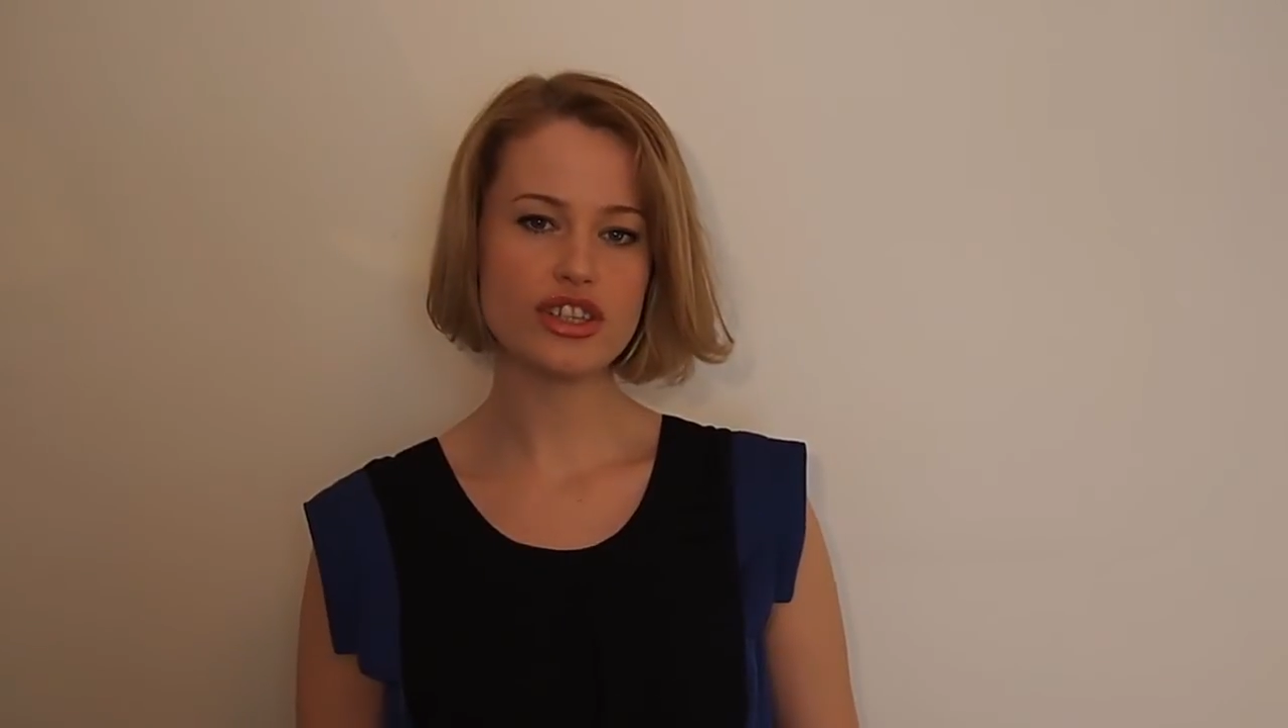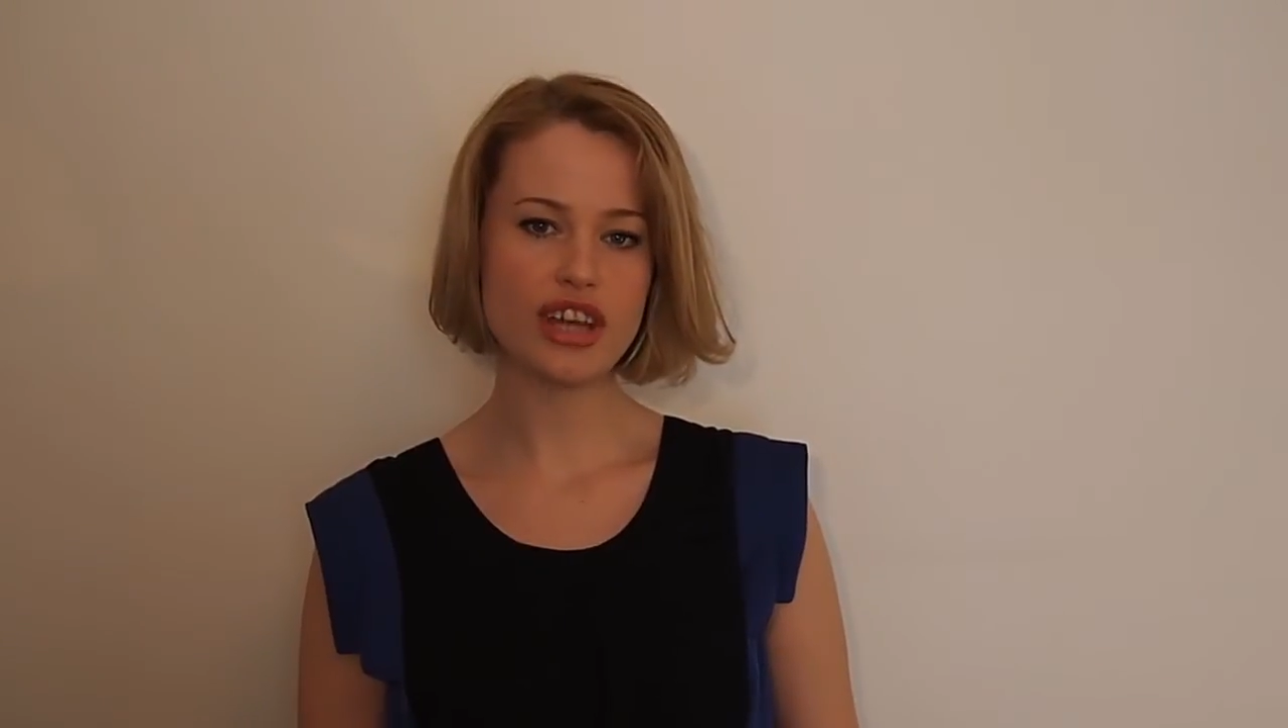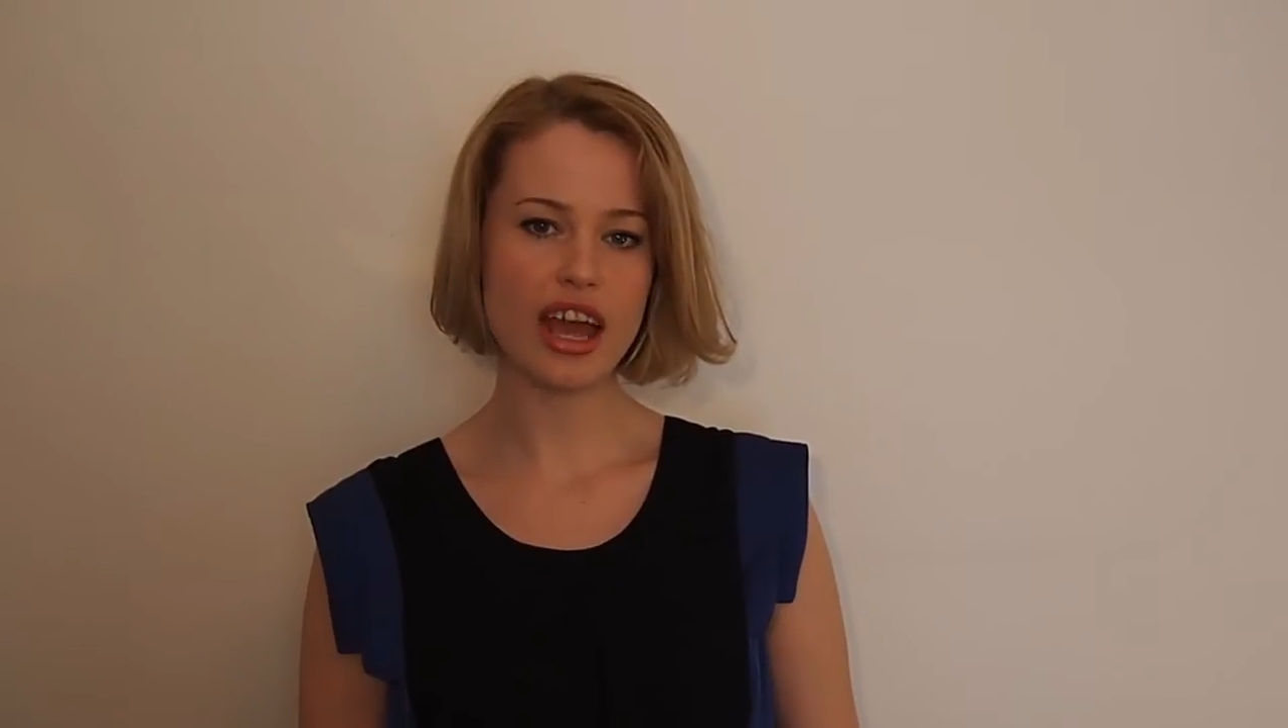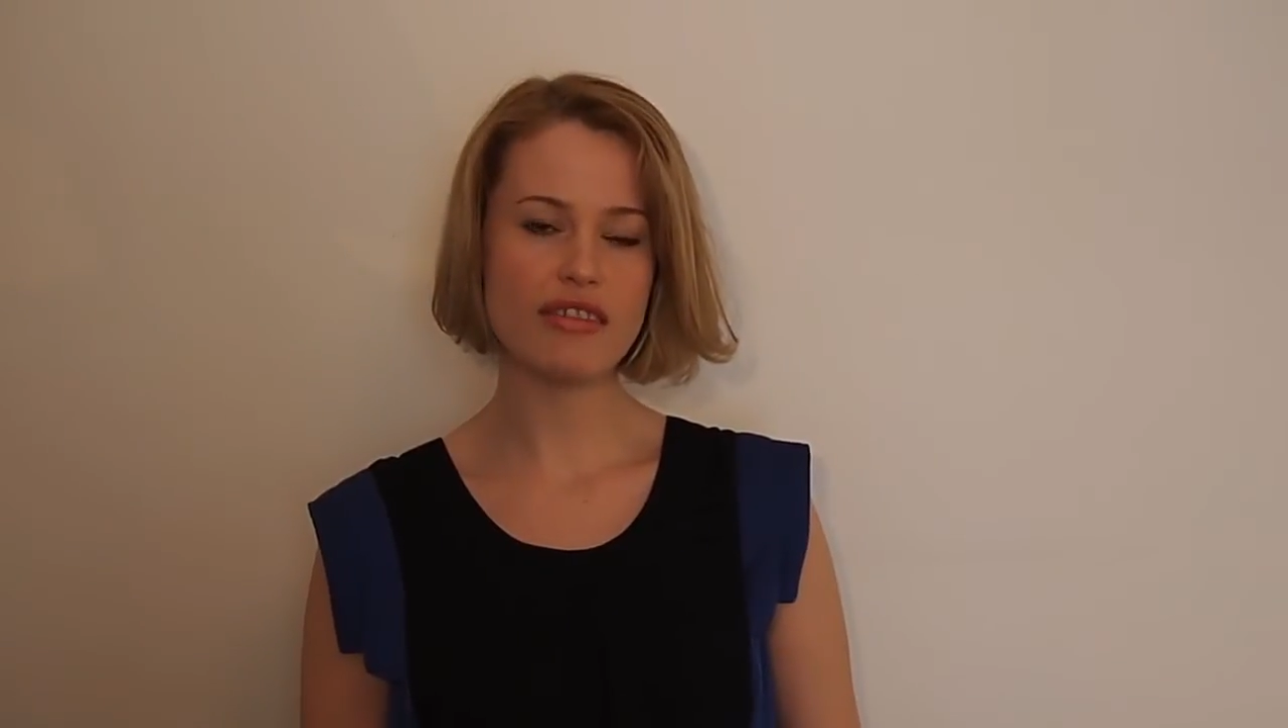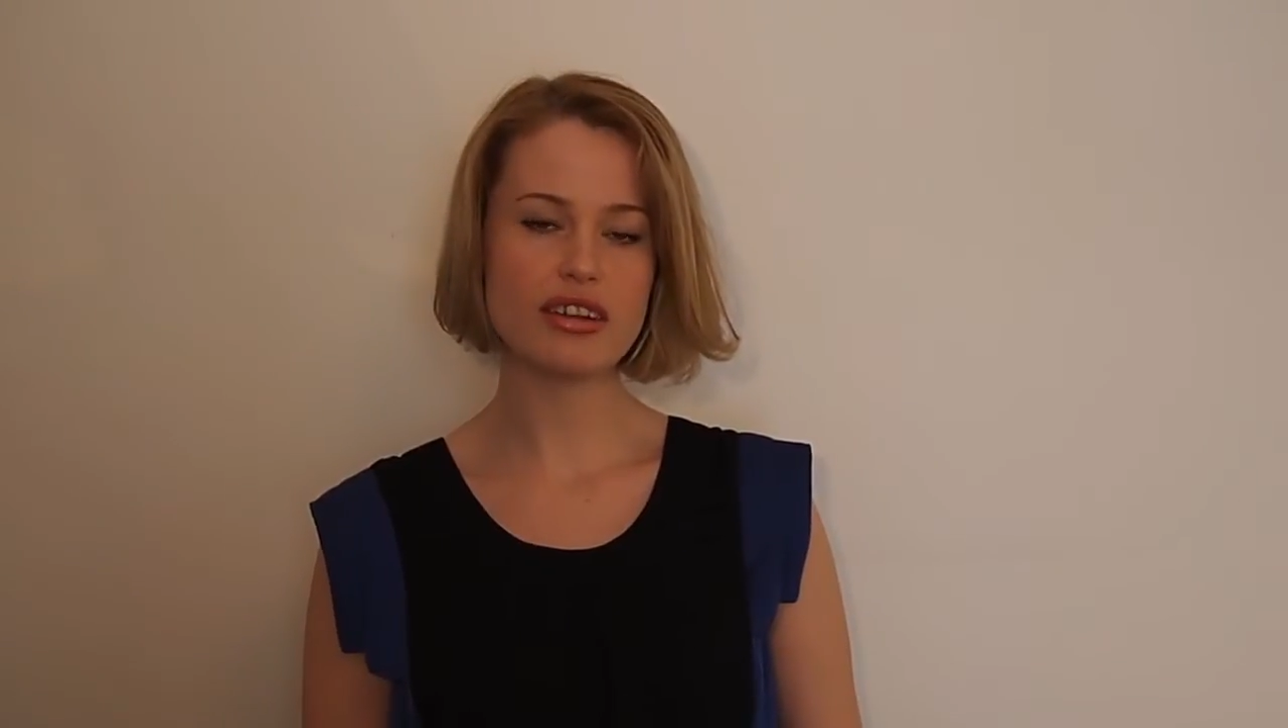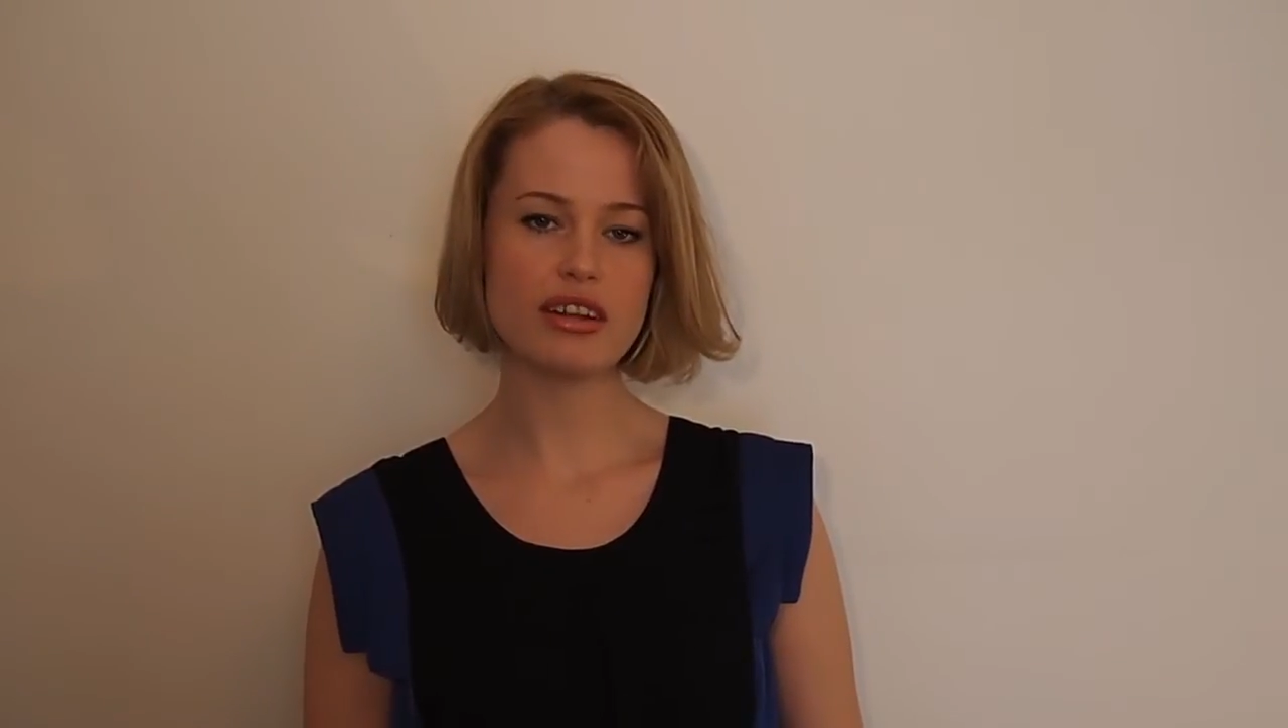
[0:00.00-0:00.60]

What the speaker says: share in an